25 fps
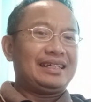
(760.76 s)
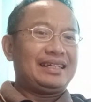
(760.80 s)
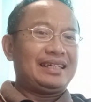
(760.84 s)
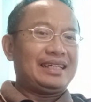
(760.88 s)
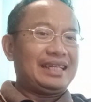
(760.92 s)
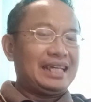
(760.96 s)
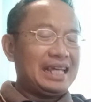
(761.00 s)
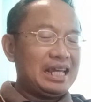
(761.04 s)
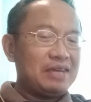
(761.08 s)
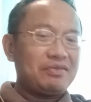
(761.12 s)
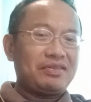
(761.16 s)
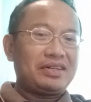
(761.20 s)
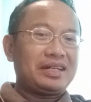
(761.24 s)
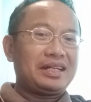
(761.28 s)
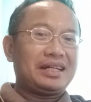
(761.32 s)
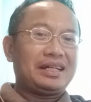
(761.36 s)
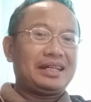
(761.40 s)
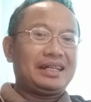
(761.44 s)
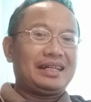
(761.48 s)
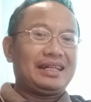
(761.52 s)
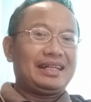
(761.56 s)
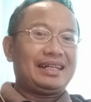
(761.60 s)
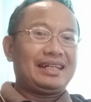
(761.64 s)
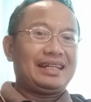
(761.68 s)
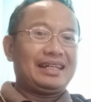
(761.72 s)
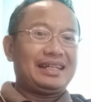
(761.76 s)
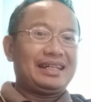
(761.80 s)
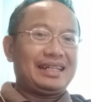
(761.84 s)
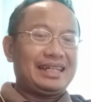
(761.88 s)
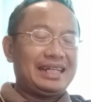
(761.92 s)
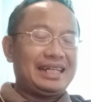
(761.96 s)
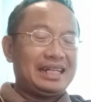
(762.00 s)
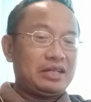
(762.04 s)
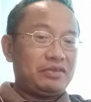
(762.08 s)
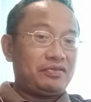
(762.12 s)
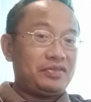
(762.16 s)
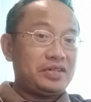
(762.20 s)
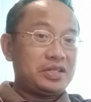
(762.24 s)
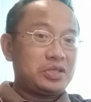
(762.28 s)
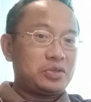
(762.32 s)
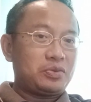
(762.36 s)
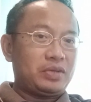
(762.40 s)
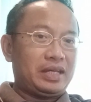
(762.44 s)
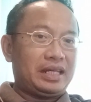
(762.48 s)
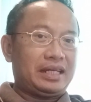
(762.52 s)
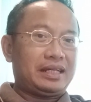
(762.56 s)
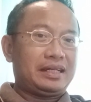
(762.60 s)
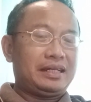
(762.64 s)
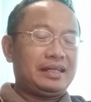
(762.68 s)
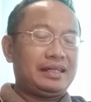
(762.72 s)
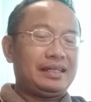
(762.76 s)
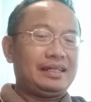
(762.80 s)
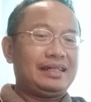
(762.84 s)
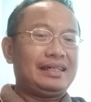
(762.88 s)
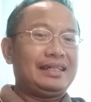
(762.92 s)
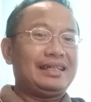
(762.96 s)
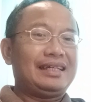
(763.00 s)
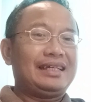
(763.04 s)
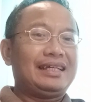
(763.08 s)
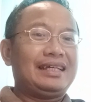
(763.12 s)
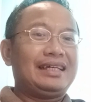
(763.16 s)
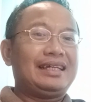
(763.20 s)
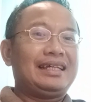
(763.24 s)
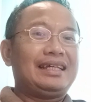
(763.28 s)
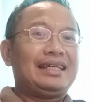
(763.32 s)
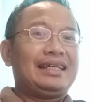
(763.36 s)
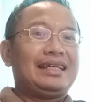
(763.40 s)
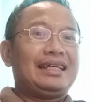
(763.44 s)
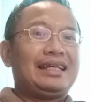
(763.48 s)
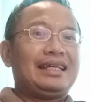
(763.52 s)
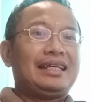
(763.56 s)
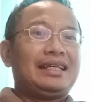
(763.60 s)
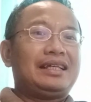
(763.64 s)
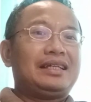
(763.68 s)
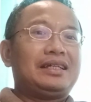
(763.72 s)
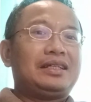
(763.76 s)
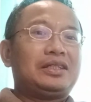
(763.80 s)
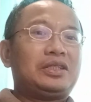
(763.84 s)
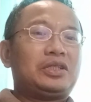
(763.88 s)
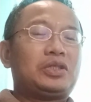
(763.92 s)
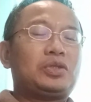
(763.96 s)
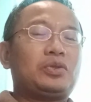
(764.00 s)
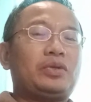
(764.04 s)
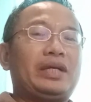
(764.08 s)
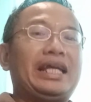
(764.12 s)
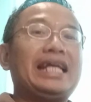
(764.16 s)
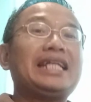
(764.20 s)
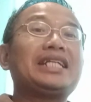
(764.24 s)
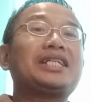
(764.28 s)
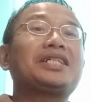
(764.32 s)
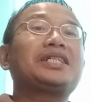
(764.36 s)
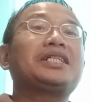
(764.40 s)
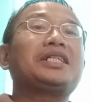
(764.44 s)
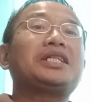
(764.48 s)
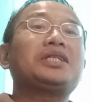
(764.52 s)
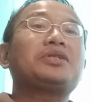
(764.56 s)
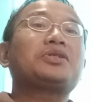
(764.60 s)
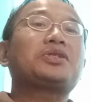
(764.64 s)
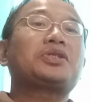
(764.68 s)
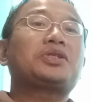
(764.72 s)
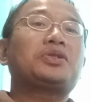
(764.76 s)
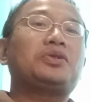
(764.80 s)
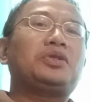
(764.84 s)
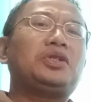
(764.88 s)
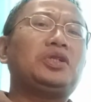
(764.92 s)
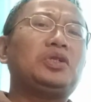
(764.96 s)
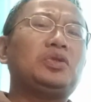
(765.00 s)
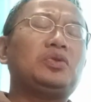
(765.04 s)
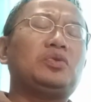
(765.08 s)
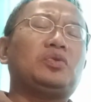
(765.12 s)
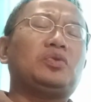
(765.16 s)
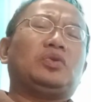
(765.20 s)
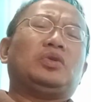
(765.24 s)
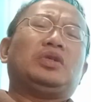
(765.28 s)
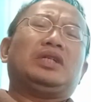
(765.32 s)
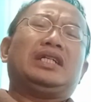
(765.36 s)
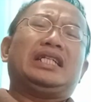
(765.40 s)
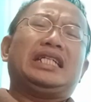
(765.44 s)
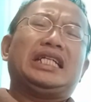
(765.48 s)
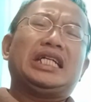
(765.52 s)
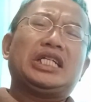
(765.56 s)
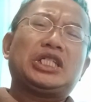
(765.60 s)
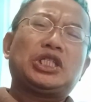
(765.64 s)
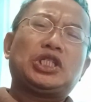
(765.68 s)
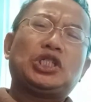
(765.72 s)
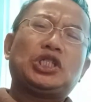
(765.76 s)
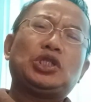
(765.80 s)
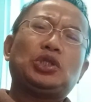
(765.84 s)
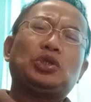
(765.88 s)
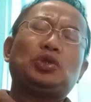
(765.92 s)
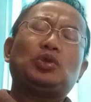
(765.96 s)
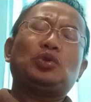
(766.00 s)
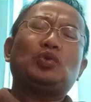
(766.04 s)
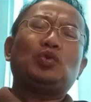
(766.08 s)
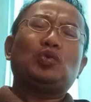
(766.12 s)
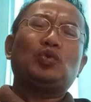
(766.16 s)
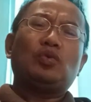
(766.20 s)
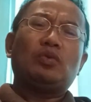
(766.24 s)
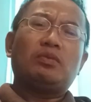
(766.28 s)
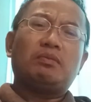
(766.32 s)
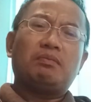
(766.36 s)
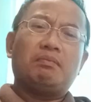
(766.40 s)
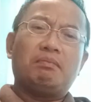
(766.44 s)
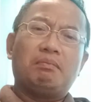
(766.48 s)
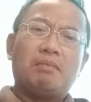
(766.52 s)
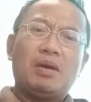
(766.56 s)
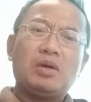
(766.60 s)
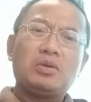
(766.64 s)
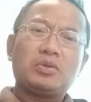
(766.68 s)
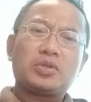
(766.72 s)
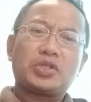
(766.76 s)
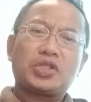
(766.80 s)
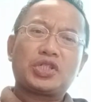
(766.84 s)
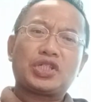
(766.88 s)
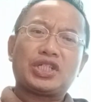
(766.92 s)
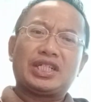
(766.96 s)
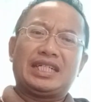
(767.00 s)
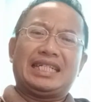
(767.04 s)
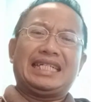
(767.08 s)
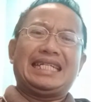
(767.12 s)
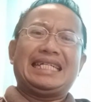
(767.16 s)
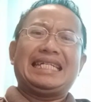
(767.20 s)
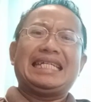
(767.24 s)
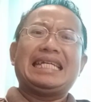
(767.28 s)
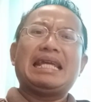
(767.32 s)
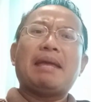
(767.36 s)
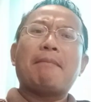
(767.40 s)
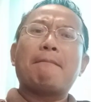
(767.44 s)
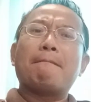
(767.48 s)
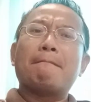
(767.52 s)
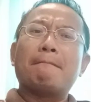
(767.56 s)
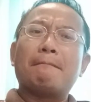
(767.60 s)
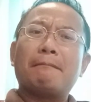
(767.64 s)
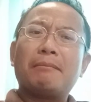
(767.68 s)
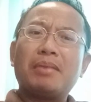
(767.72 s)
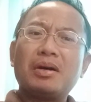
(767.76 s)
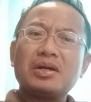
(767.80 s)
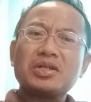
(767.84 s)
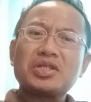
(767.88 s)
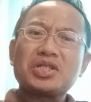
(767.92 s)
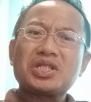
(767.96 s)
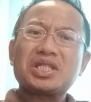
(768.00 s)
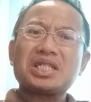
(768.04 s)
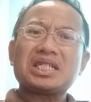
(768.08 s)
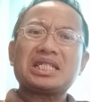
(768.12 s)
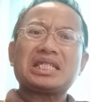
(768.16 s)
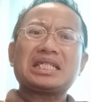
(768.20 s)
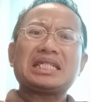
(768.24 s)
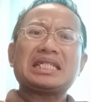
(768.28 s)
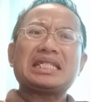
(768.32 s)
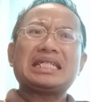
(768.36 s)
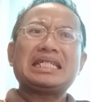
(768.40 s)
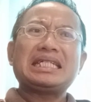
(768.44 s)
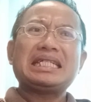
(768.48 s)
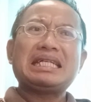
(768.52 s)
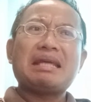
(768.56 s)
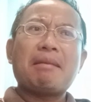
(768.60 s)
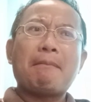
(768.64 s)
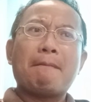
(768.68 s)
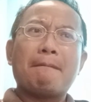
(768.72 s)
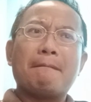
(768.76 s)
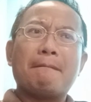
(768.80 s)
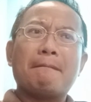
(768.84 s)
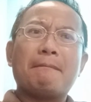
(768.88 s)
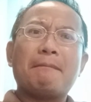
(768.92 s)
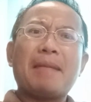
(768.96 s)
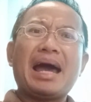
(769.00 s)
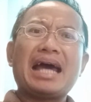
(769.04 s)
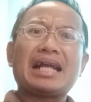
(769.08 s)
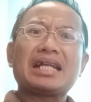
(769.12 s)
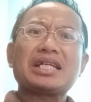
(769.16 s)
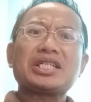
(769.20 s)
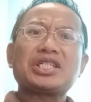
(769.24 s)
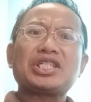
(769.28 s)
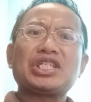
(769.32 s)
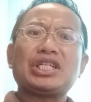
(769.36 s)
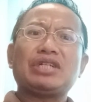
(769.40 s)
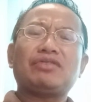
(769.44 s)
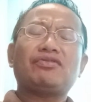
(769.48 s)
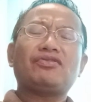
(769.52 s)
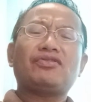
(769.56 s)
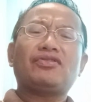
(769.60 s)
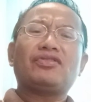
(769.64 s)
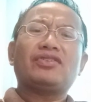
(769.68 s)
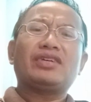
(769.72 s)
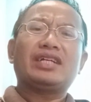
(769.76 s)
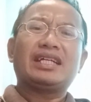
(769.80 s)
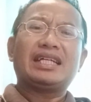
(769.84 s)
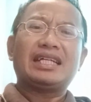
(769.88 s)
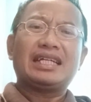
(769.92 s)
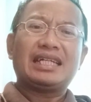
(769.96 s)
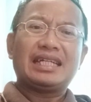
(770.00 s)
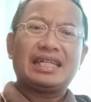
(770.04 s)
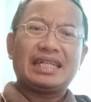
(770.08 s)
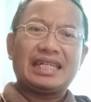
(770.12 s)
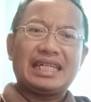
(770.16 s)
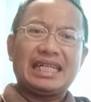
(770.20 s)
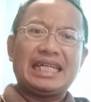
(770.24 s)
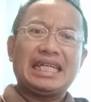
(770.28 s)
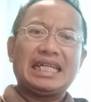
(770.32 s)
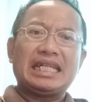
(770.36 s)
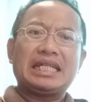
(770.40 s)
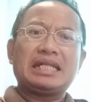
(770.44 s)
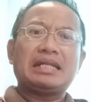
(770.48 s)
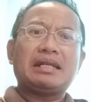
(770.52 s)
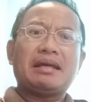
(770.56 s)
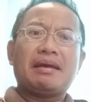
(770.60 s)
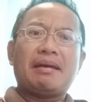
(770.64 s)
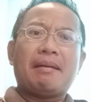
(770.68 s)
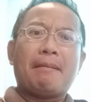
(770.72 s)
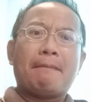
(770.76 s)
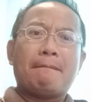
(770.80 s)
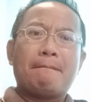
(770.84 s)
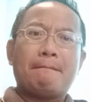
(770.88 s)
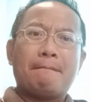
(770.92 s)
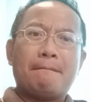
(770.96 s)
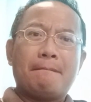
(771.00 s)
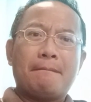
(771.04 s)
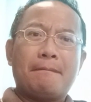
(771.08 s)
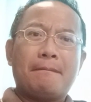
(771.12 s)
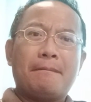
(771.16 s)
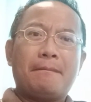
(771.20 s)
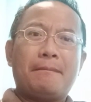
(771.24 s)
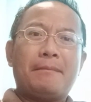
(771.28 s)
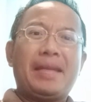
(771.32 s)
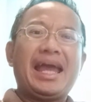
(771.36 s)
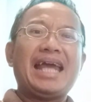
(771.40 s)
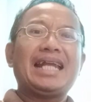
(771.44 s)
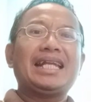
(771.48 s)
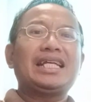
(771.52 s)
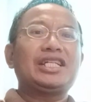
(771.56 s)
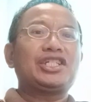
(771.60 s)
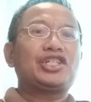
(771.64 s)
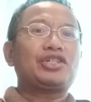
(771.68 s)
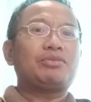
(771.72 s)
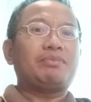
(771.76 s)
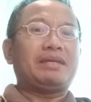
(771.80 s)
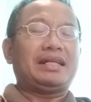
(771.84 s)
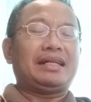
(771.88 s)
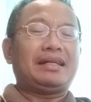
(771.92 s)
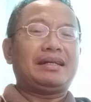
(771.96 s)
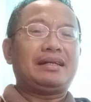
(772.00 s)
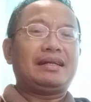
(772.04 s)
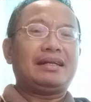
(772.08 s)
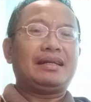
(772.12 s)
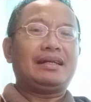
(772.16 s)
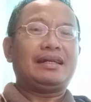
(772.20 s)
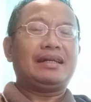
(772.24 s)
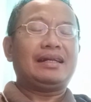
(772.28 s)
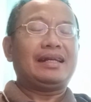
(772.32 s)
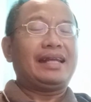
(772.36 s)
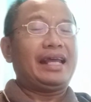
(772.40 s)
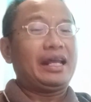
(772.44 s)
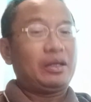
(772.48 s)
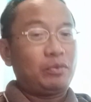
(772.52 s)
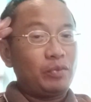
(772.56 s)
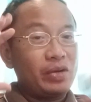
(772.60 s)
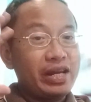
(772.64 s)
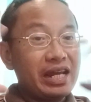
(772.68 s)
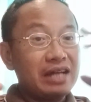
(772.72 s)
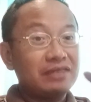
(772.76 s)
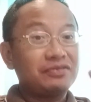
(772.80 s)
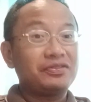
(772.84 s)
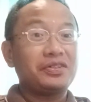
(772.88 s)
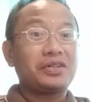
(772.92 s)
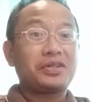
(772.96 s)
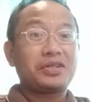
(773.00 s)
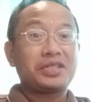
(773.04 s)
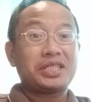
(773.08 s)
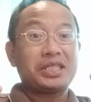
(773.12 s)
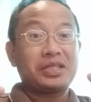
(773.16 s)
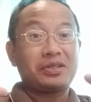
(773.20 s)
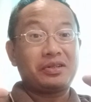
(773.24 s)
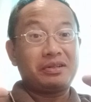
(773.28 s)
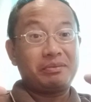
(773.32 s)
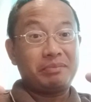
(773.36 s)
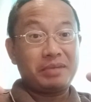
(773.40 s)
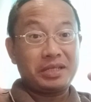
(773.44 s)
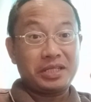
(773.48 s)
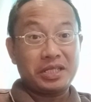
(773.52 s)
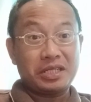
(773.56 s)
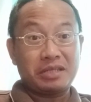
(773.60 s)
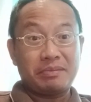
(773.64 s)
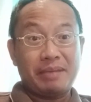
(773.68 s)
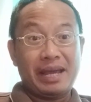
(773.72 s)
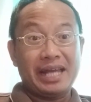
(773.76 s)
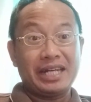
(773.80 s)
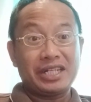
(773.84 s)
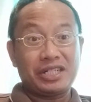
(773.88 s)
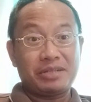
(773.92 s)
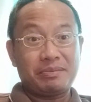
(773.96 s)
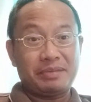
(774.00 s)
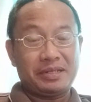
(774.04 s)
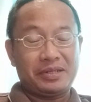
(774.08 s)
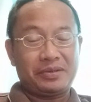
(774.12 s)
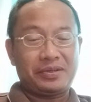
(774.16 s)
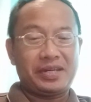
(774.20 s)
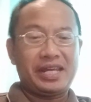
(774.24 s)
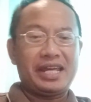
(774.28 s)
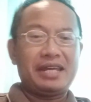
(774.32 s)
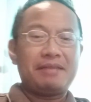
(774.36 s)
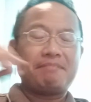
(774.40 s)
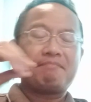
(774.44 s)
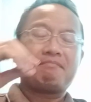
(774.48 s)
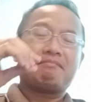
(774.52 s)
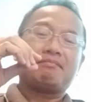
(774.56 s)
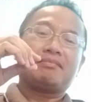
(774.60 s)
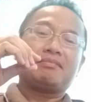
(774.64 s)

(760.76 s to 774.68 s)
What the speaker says: even in the first week, to introduce to you the two most important imperative in management. And we are focusing on business management, okay?